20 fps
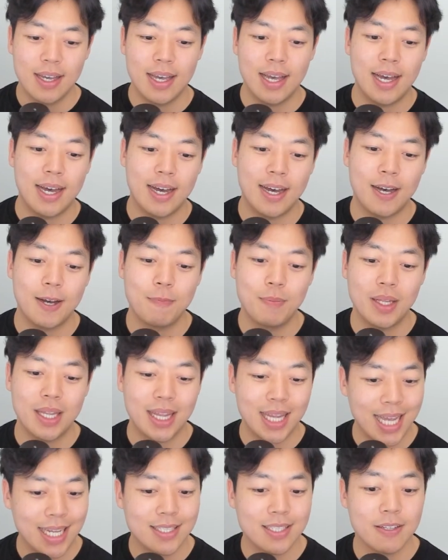
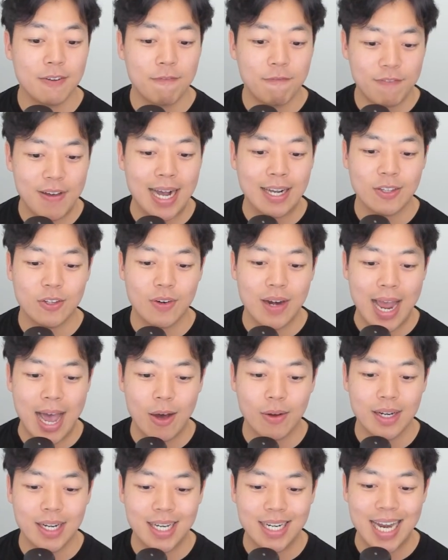Let's factor
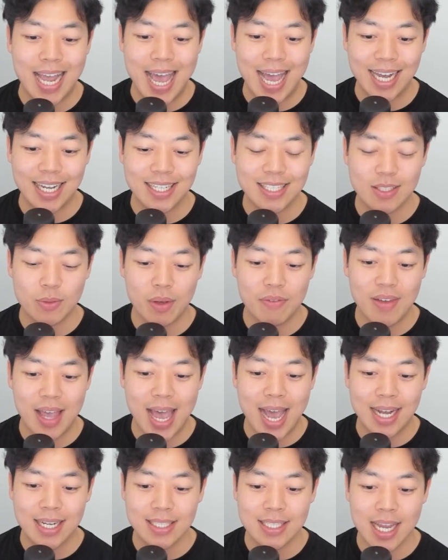out an x. We have
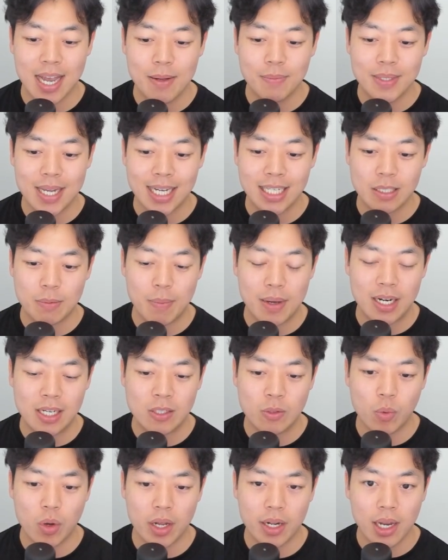x times x
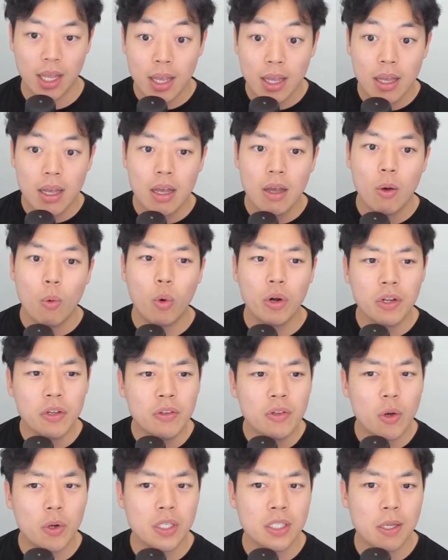minus 1. What do you
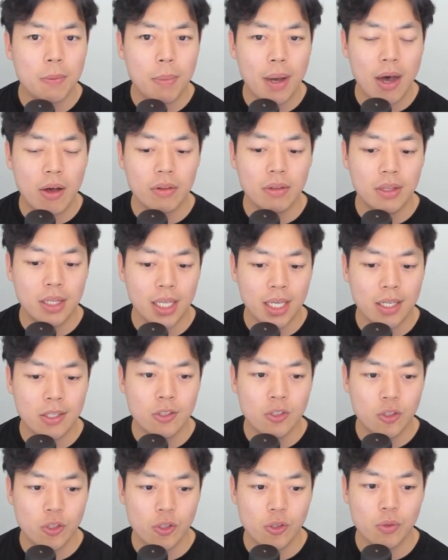notice about
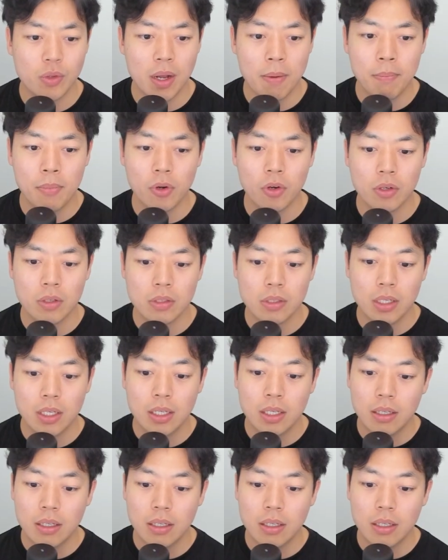these two numbers?